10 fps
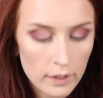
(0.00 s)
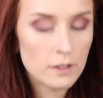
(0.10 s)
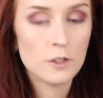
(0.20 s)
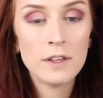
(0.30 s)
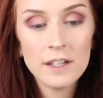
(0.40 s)

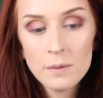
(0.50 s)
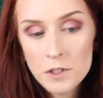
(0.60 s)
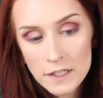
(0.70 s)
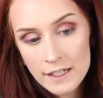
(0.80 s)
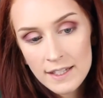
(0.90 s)
So I think I'm
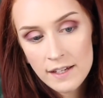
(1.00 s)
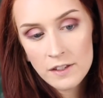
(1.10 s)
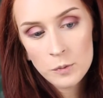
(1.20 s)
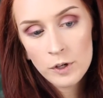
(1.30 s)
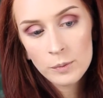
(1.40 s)
just going to take
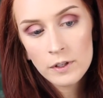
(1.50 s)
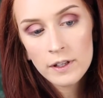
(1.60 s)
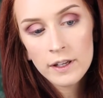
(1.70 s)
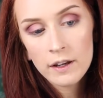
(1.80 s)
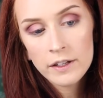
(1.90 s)
this
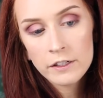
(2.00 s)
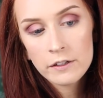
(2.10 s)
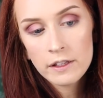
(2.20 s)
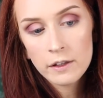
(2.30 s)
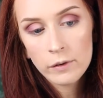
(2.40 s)
purple
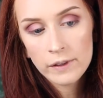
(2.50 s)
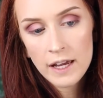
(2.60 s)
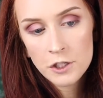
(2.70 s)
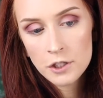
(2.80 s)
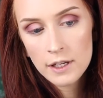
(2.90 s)
under the lower
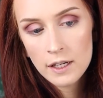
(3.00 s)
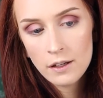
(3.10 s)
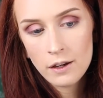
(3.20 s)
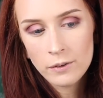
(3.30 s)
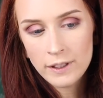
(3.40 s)
lash
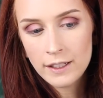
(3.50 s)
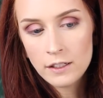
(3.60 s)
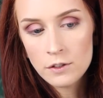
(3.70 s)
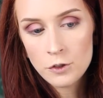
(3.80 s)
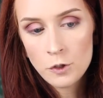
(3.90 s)
line, not really
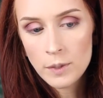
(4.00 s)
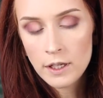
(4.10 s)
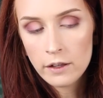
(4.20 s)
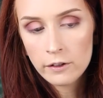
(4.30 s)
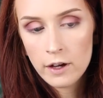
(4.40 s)
going to use too
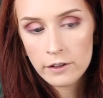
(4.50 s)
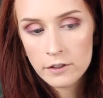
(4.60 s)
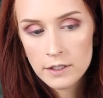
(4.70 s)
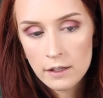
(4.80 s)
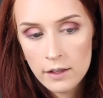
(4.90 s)
many other
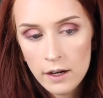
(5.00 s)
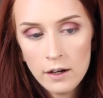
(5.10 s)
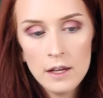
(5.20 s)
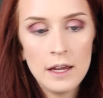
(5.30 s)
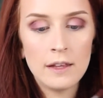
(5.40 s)
colors down
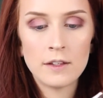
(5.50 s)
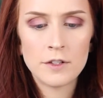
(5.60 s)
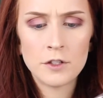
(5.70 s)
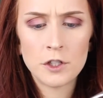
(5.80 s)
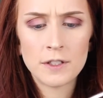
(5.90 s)
there.
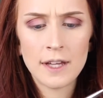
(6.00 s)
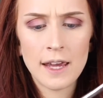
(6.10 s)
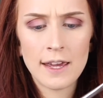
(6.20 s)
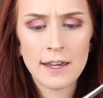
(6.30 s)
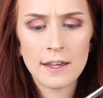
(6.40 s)
This is just
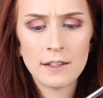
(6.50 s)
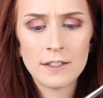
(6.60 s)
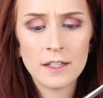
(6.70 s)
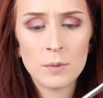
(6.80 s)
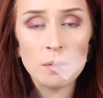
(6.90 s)
a
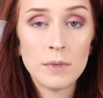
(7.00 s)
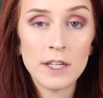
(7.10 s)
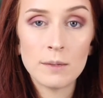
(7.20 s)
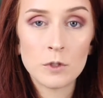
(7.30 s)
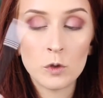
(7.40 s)
Sigma
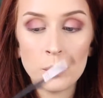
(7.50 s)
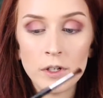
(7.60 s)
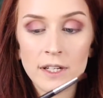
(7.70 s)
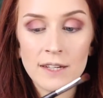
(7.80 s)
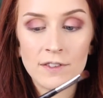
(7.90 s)
Medium
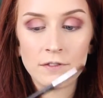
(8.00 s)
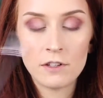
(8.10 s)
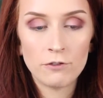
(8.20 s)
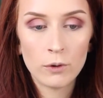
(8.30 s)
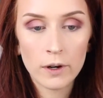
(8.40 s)
Sweeper
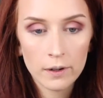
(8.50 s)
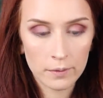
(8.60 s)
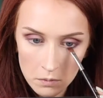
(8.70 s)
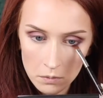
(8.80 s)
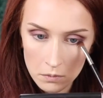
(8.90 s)
E54.
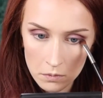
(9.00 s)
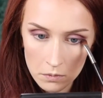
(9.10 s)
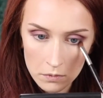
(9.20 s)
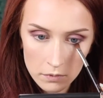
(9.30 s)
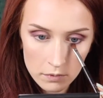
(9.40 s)
And then I'm just
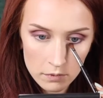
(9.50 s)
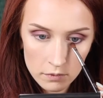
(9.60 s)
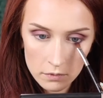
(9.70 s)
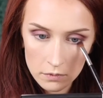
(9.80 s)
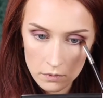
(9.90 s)
going to sweep
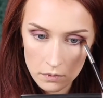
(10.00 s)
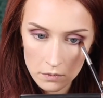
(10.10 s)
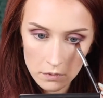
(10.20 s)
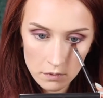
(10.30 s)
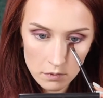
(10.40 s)
that all the way
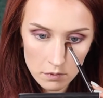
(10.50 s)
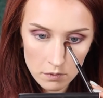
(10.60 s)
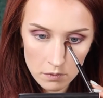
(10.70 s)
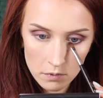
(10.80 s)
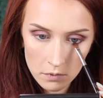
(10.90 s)
from
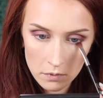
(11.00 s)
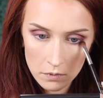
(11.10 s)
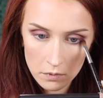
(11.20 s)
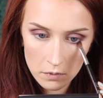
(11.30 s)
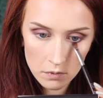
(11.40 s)
the
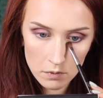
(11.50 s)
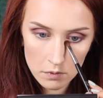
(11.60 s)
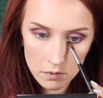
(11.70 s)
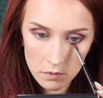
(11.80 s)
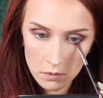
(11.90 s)
outer corner of
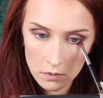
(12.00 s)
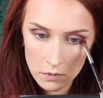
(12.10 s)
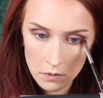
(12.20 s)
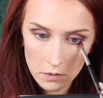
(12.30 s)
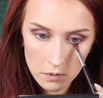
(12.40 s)
the lower
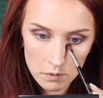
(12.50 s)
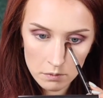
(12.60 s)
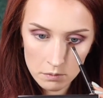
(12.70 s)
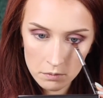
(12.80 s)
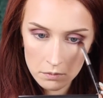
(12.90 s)
lash line to the
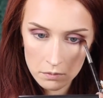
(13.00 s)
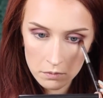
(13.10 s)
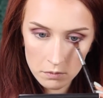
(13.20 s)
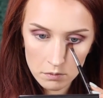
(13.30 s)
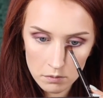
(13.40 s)
inner
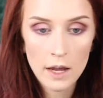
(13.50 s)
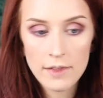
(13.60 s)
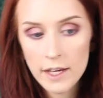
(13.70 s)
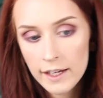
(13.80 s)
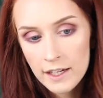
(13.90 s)
corner.
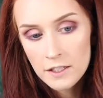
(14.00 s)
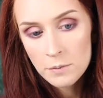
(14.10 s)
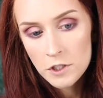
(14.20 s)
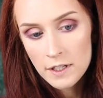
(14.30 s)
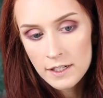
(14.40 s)
And then I guess
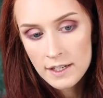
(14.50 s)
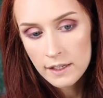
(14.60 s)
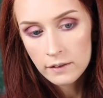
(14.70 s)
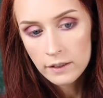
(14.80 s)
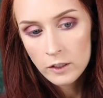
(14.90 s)
I'm just going to
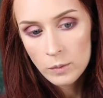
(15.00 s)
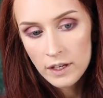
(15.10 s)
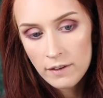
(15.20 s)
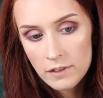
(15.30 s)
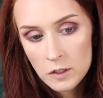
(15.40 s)
take a little
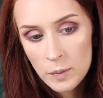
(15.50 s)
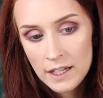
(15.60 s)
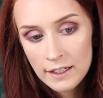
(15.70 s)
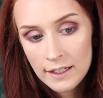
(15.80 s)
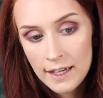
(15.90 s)
bit of this
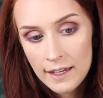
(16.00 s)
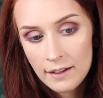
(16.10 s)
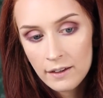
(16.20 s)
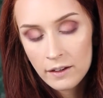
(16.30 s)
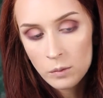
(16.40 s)
pink
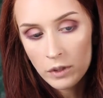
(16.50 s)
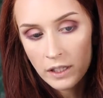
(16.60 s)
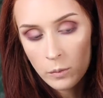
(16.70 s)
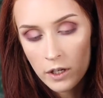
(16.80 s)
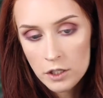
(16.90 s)
again on a
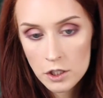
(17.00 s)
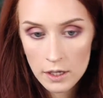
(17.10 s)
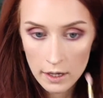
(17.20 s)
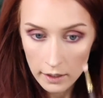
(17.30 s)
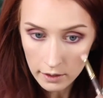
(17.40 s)
blending
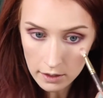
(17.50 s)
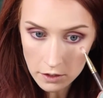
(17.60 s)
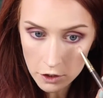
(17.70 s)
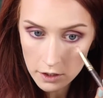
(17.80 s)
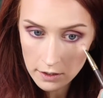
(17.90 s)
brush
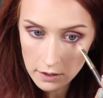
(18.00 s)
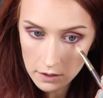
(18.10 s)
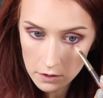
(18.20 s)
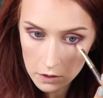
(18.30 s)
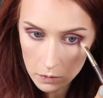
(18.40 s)
and
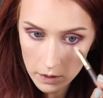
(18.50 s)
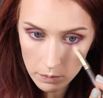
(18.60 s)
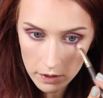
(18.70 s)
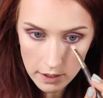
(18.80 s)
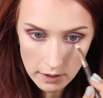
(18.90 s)
just
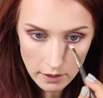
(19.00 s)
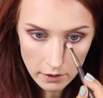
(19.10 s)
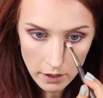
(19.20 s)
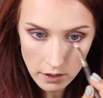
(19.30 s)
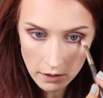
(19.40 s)
sweep this
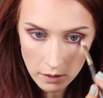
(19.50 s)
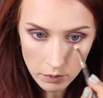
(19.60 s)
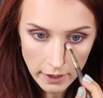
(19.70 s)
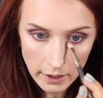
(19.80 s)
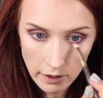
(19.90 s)
underneath to
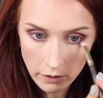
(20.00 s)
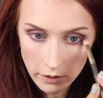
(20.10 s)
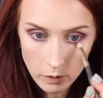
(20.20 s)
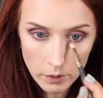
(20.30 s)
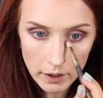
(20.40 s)
blend it out a
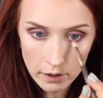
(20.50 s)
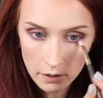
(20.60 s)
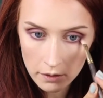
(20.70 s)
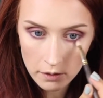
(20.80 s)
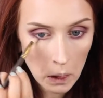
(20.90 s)
little bit.
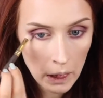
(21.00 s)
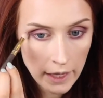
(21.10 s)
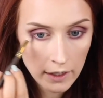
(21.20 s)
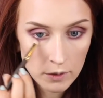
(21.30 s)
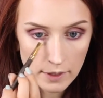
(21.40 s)

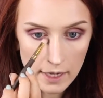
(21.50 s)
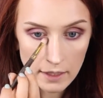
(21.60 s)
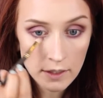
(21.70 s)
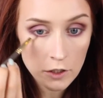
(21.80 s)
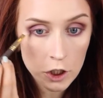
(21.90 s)
Like I was
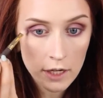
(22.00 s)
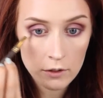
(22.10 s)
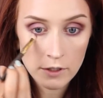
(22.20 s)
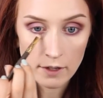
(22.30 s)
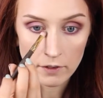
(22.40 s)
saying, these
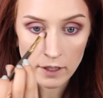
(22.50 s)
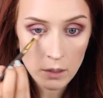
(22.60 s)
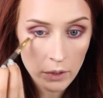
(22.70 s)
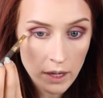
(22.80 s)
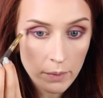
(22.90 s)
shadows definitely
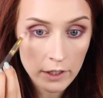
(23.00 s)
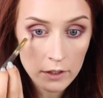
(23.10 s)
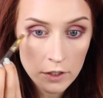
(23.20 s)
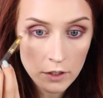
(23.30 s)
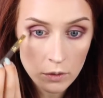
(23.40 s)
apply
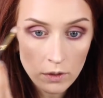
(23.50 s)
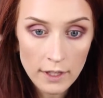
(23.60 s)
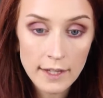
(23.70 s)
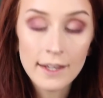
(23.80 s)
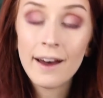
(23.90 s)
better to
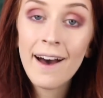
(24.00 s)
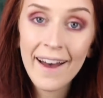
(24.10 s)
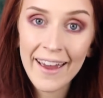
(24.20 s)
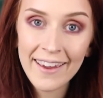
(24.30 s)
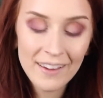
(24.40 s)
the
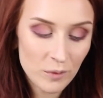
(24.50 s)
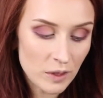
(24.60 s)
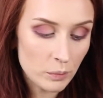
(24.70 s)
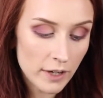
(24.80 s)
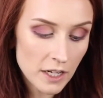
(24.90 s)
eye
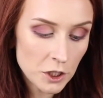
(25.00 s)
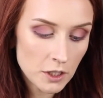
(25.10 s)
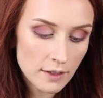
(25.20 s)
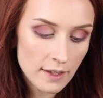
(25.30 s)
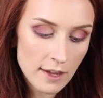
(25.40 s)
with a
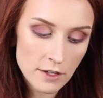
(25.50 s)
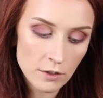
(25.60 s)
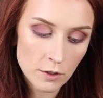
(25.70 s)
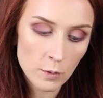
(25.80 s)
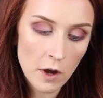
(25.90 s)
brush than they
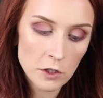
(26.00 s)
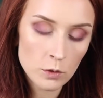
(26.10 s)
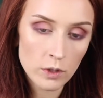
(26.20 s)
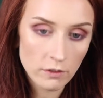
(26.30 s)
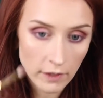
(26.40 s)
do swatched with a